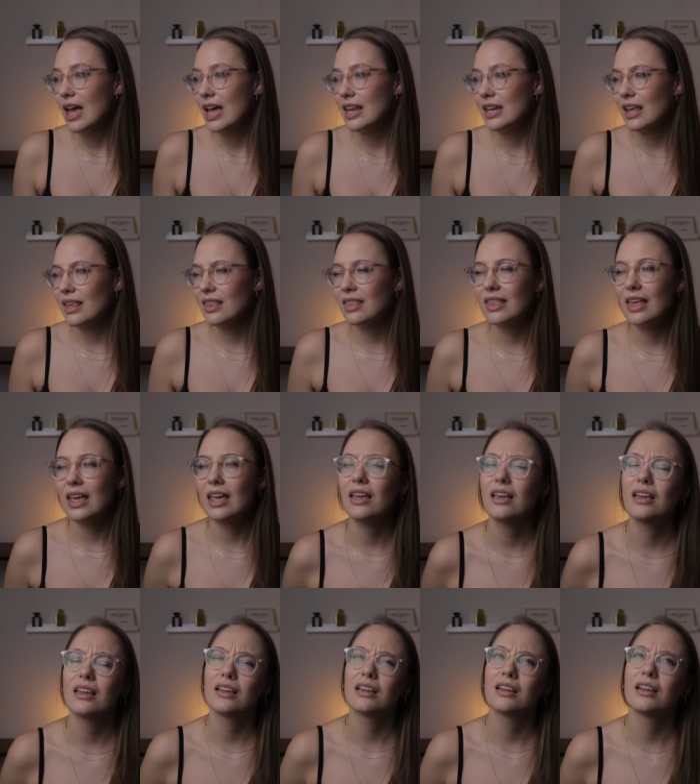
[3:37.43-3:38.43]
and I
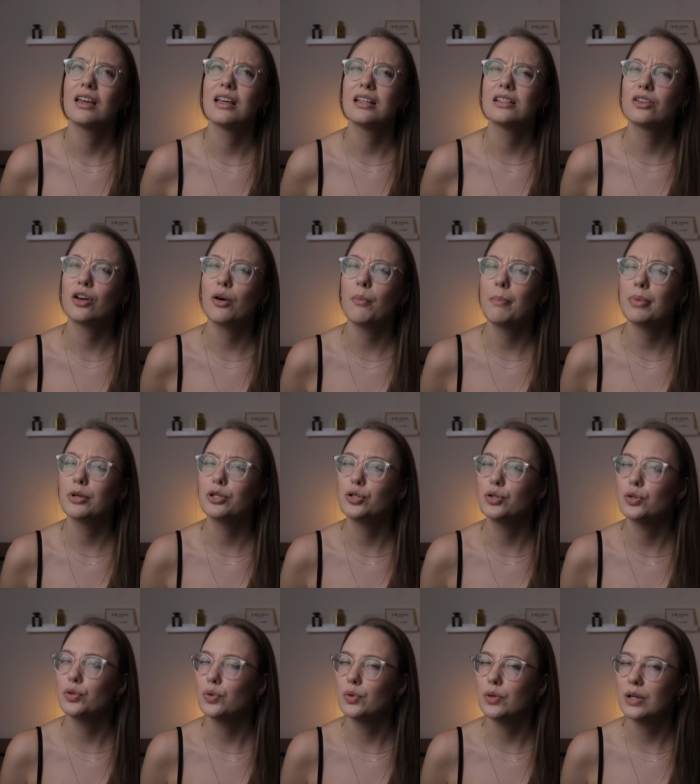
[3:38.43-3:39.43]
think it's got
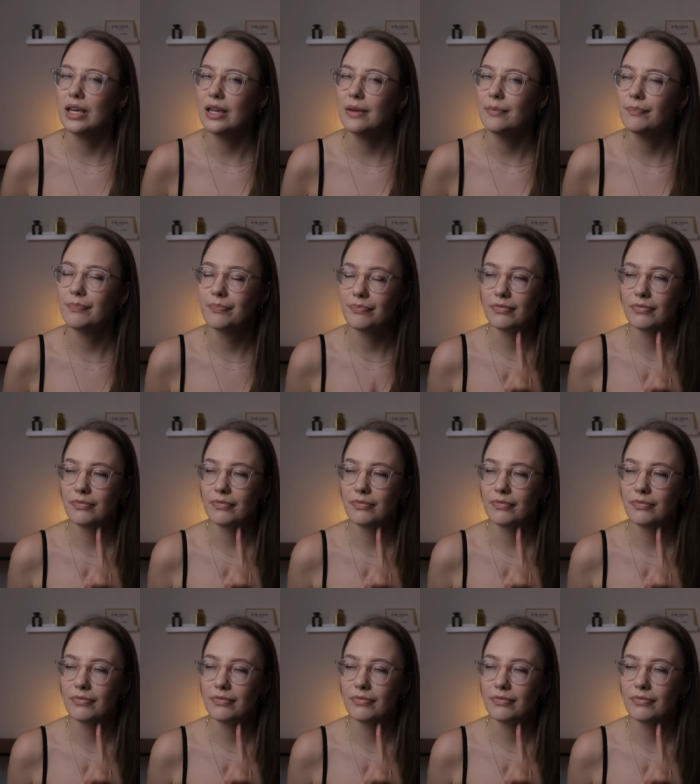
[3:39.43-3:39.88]
patchouli.